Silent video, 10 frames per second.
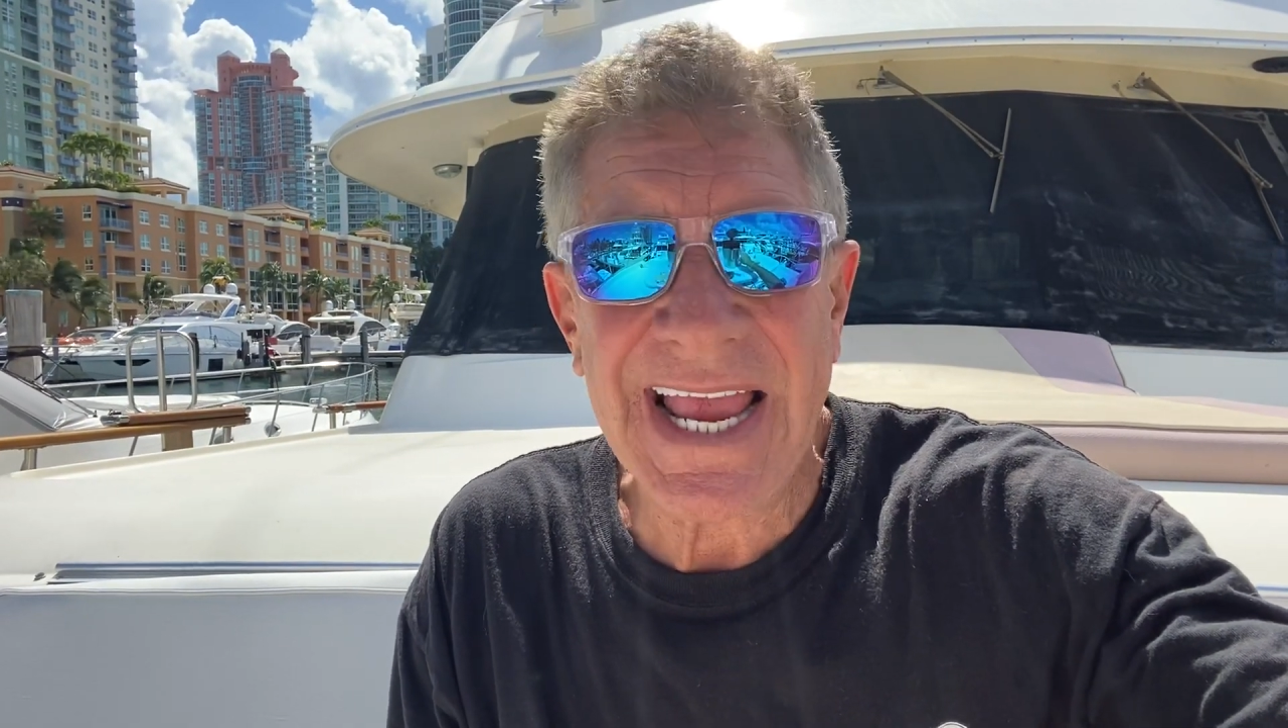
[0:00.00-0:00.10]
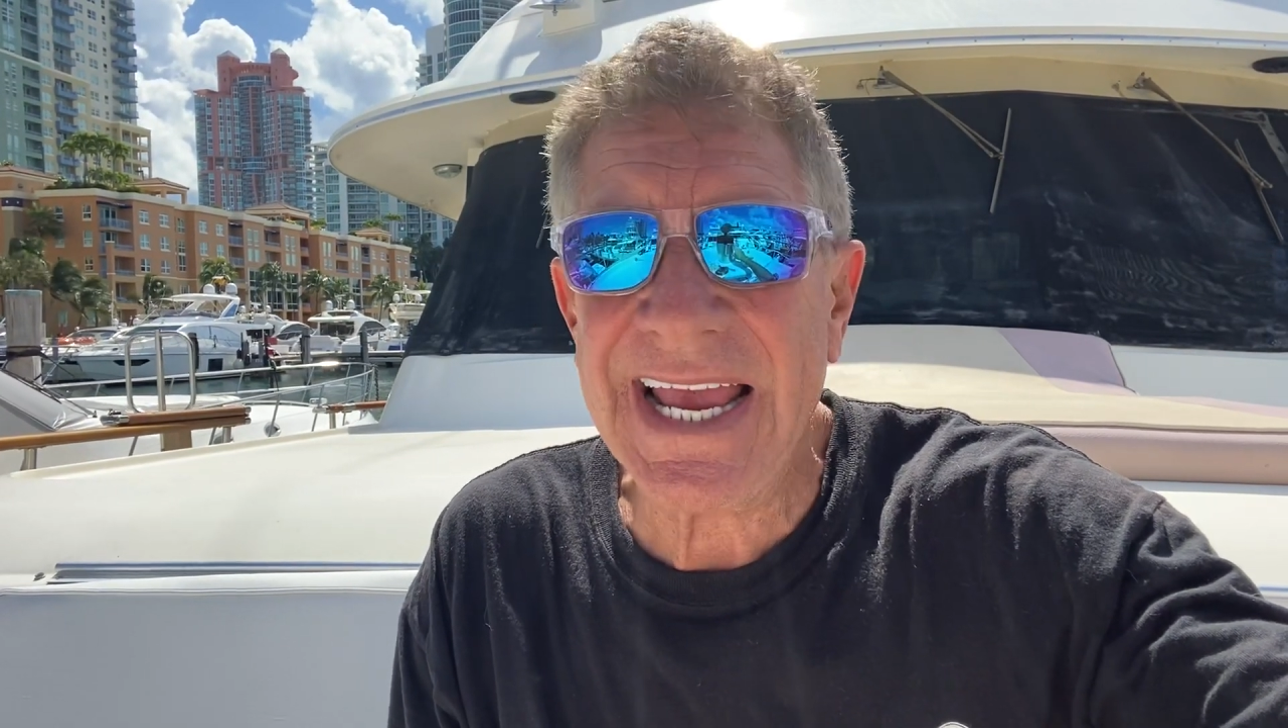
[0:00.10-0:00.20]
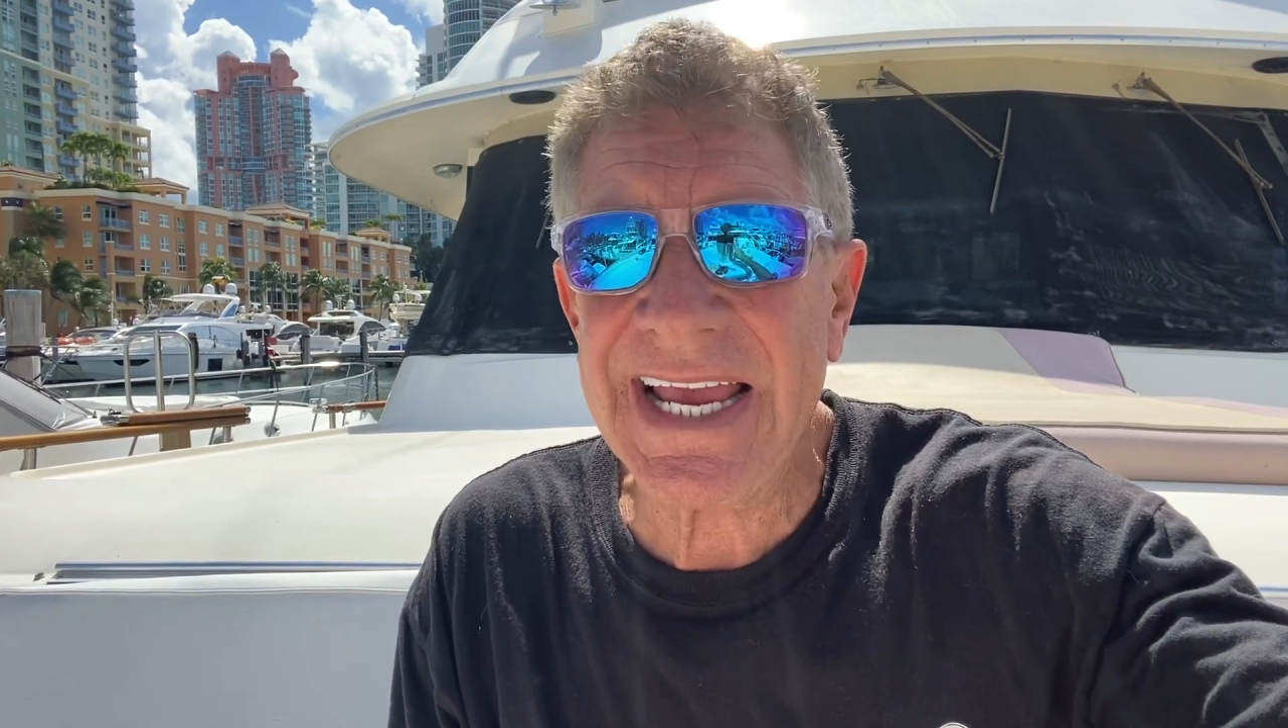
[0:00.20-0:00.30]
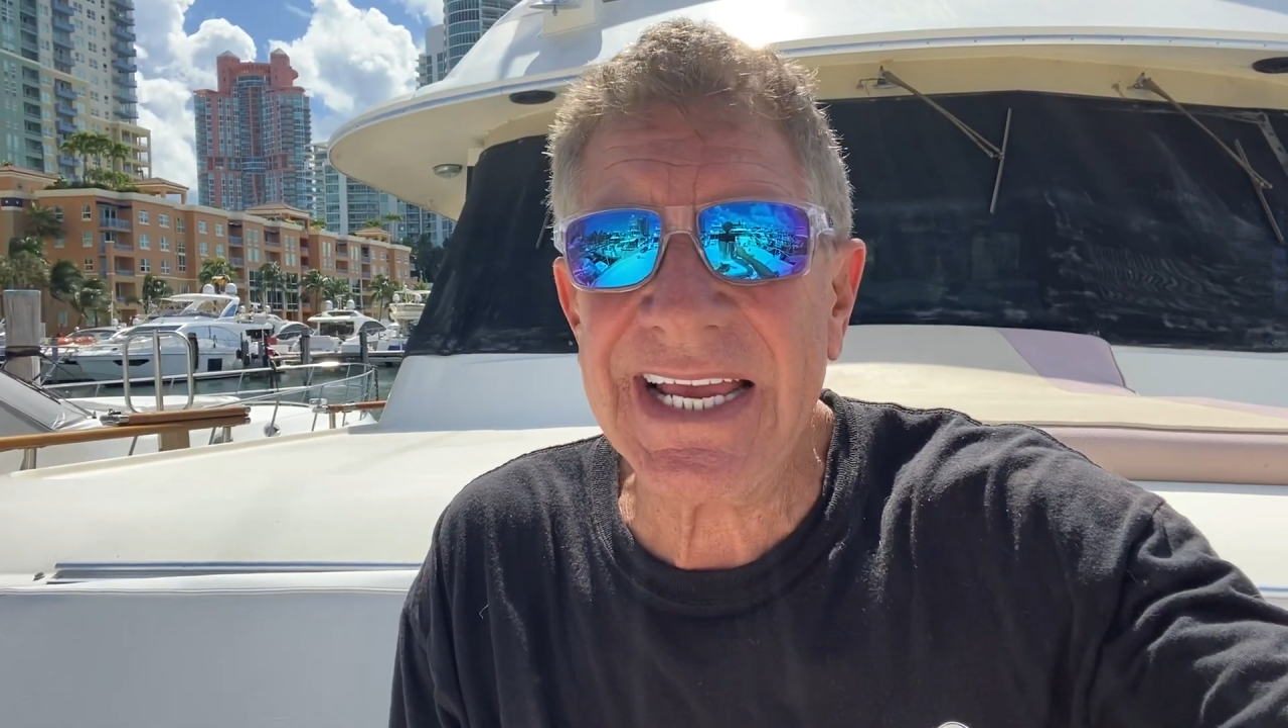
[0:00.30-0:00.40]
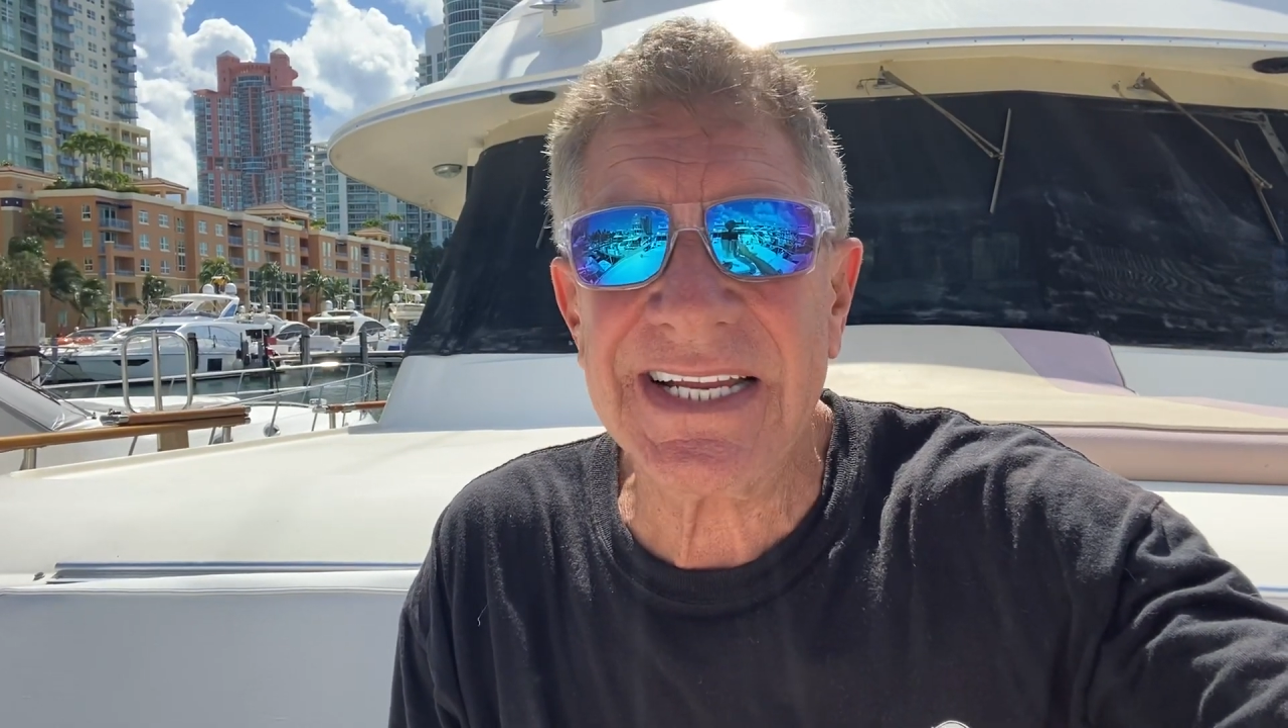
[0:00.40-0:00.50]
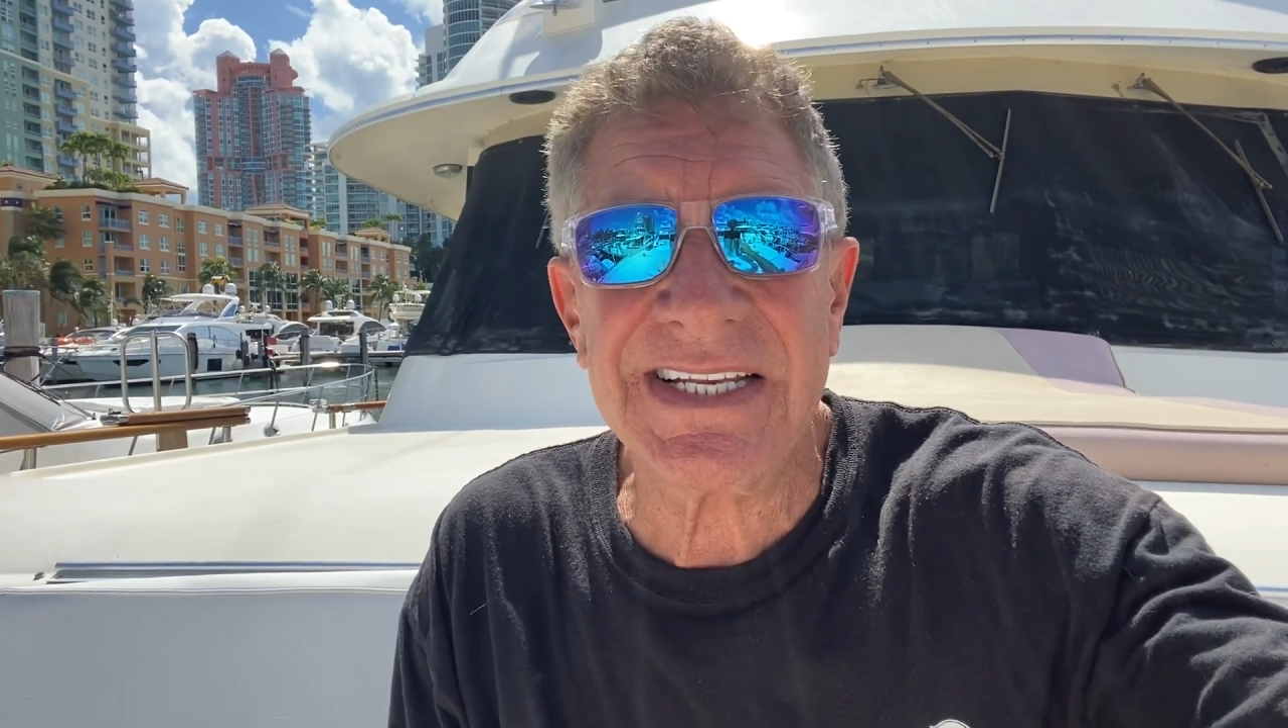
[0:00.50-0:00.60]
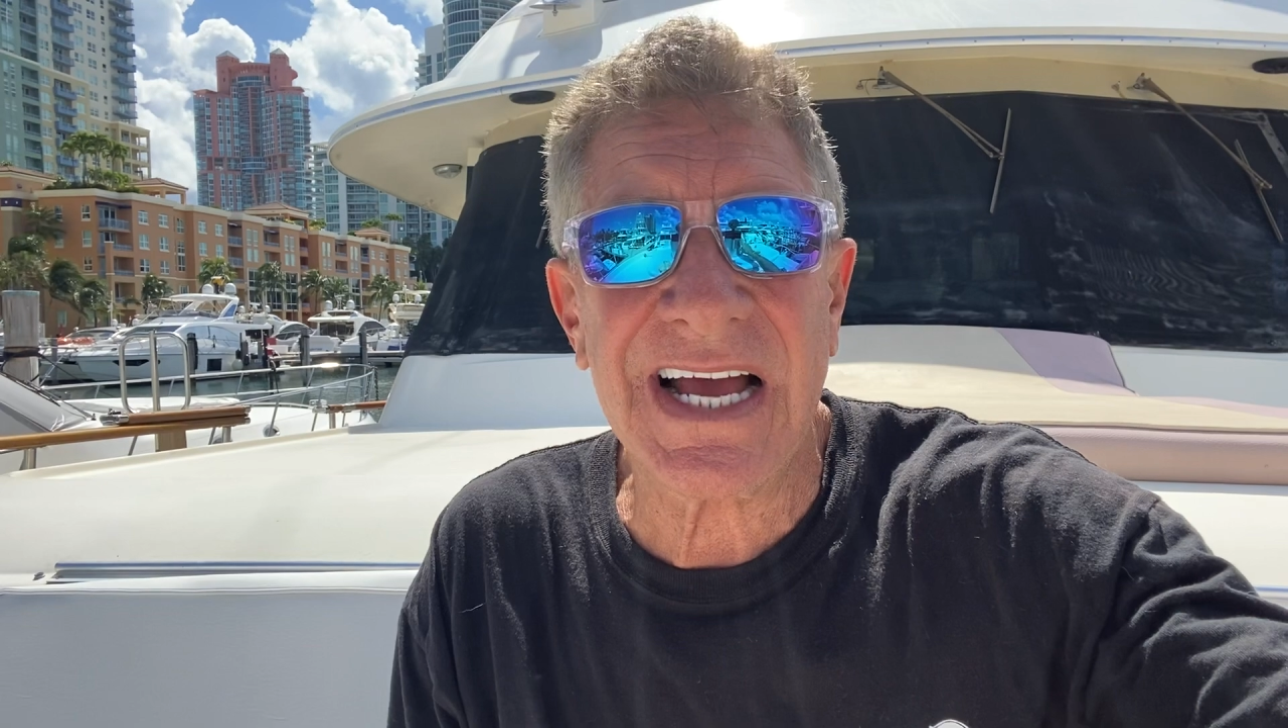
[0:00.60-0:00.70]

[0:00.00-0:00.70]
and